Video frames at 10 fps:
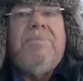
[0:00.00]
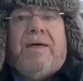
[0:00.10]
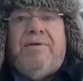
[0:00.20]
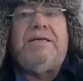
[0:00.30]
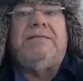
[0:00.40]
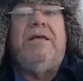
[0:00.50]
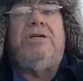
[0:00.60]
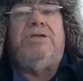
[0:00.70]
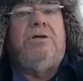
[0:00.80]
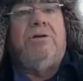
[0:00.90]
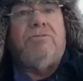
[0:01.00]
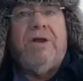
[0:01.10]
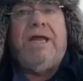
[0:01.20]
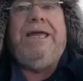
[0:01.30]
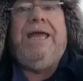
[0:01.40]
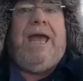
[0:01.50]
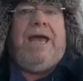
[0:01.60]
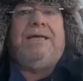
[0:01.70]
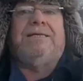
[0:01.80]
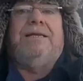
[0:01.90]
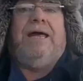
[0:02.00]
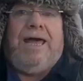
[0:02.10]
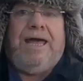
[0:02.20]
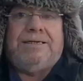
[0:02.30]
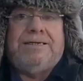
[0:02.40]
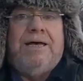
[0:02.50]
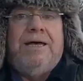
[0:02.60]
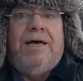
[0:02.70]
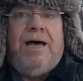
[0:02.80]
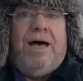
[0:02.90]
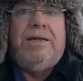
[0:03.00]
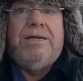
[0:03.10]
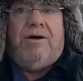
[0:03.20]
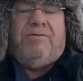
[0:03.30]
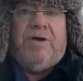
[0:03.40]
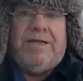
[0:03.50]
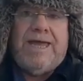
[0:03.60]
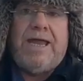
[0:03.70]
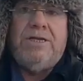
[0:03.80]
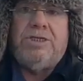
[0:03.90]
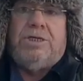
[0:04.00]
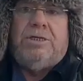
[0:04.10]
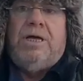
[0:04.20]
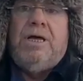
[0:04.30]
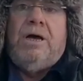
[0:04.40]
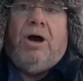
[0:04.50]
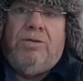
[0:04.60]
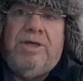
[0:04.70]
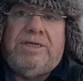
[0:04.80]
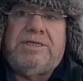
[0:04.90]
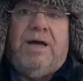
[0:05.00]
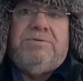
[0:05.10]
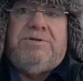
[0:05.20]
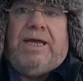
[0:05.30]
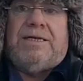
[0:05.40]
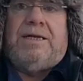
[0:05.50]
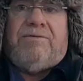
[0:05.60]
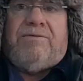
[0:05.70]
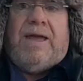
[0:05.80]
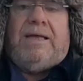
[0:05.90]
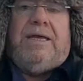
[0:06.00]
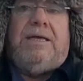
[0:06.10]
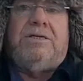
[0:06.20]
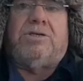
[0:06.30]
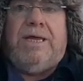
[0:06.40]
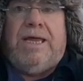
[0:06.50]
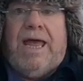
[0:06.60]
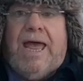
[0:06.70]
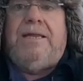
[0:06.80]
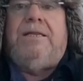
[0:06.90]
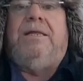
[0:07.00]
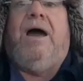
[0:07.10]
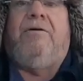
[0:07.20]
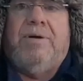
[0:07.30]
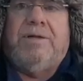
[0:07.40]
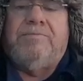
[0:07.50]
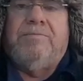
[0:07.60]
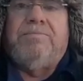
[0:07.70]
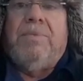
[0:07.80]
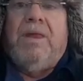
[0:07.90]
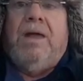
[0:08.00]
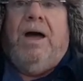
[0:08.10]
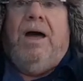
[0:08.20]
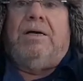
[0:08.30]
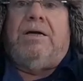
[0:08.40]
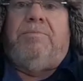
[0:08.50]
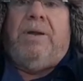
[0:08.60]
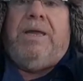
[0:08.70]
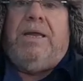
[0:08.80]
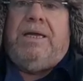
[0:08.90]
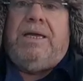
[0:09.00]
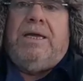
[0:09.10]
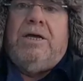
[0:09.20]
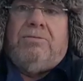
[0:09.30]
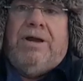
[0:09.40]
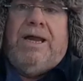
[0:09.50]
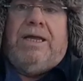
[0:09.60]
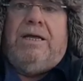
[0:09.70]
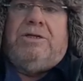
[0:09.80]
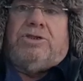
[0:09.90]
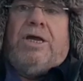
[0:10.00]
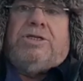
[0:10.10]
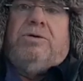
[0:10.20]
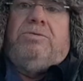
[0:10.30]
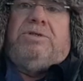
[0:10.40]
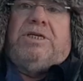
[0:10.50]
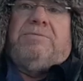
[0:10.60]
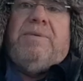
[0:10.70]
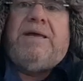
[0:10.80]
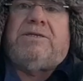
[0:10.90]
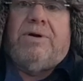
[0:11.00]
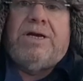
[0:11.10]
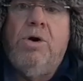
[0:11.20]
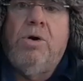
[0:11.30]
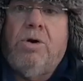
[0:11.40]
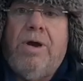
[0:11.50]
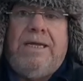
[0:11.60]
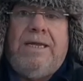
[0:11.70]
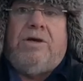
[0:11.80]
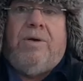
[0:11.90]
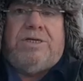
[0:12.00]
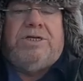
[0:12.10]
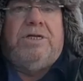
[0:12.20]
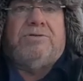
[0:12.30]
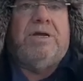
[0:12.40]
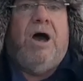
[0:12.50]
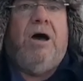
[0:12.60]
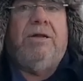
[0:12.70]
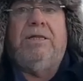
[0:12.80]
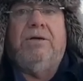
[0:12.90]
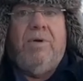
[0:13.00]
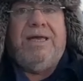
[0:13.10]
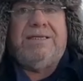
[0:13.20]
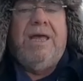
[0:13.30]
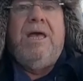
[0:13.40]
And this is an issue that really hasn't had enough attention on this subject. And in fact, the industry and the government completely really tries to dismiss or ignore any questions regarding the waste,